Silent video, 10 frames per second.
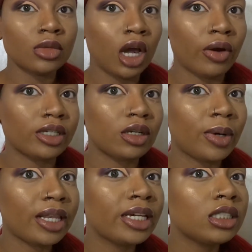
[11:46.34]
Okay, so
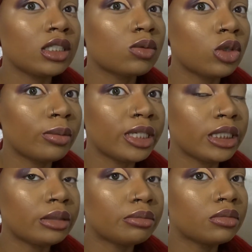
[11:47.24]
while that's just warming
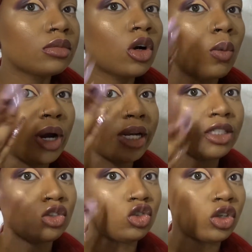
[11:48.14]
up, or while
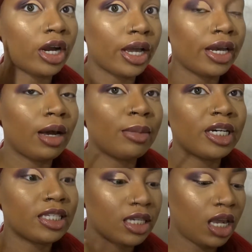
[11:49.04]
that's drying, I'm
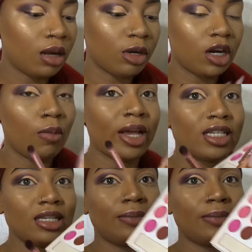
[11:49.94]
gonna go back into